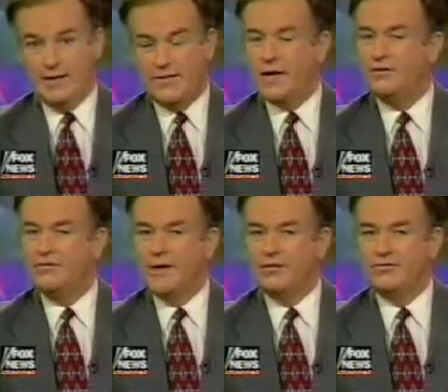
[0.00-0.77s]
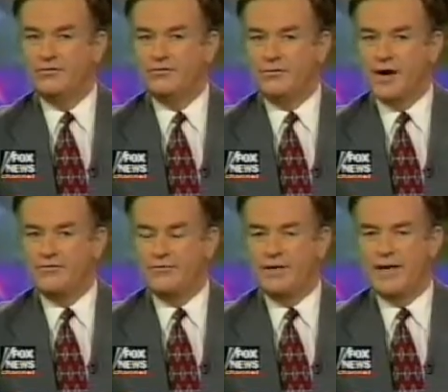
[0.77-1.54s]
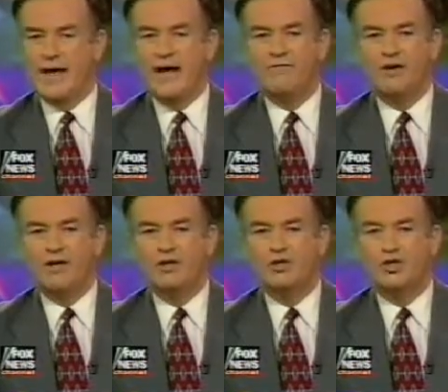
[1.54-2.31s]
That is a medicine derived from an
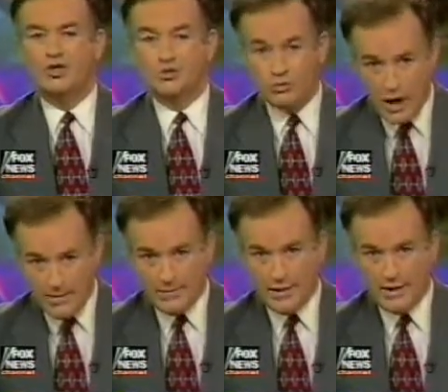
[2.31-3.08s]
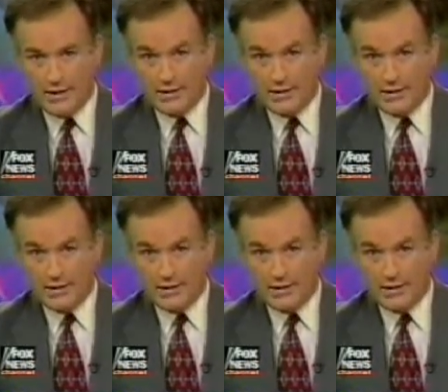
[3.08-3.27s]
African shrub